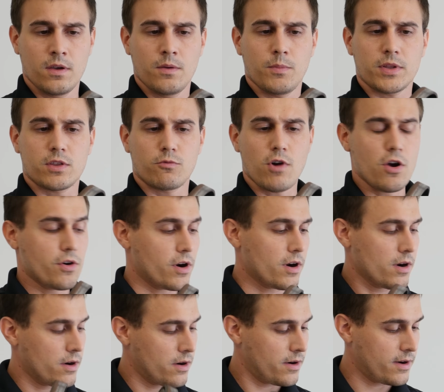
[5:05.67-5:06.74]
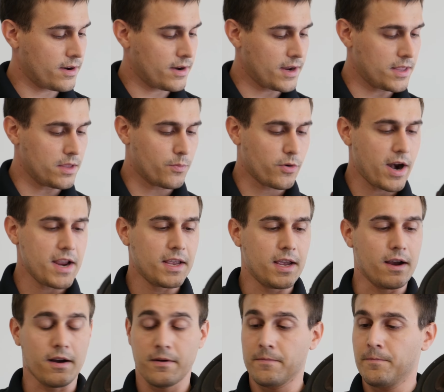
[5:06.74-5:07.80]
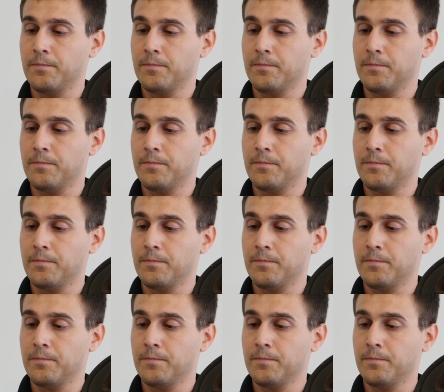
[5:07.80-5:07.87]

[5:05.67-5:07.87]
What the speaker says: But the rotor and the brake here,